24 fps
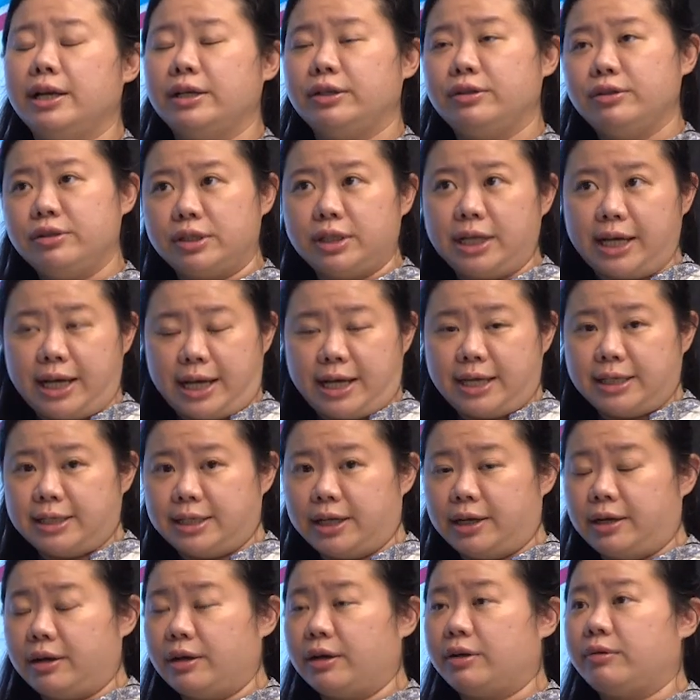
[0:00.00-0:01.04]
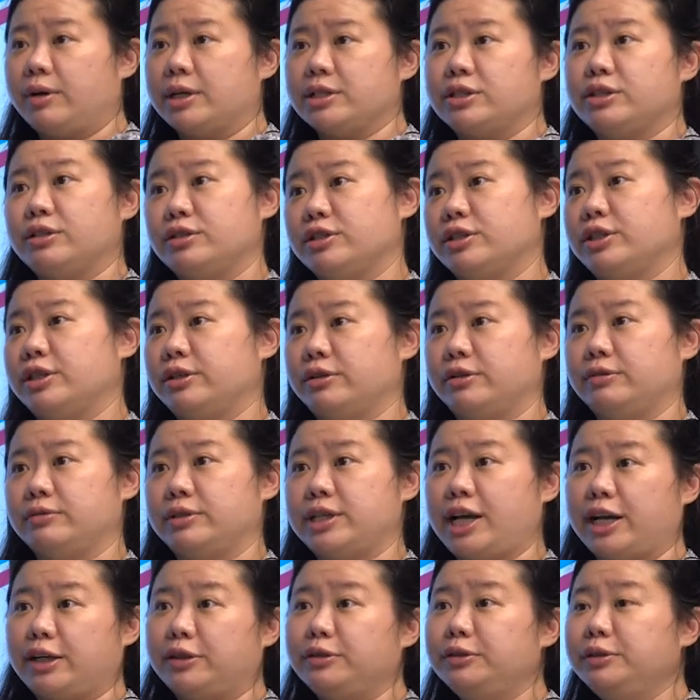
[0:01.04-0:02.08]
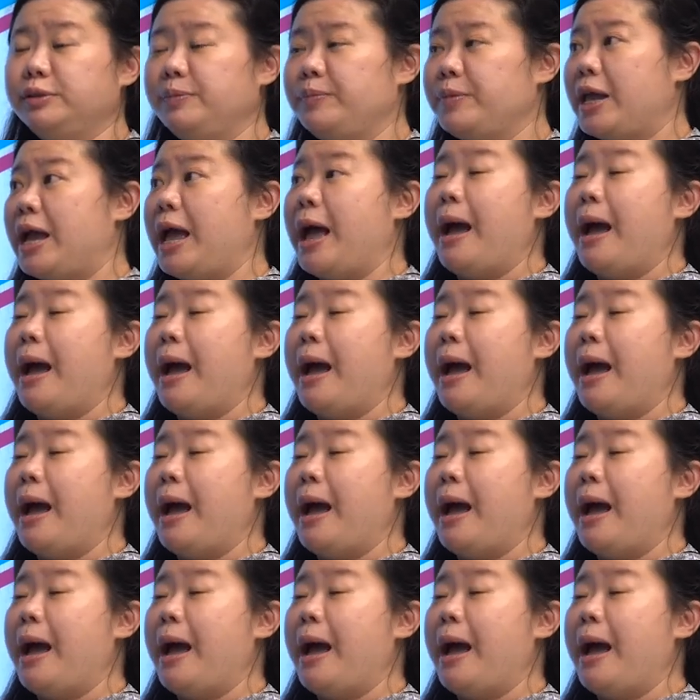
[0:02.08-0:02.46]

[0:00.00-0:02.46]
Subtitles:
usually easier questions to tackle.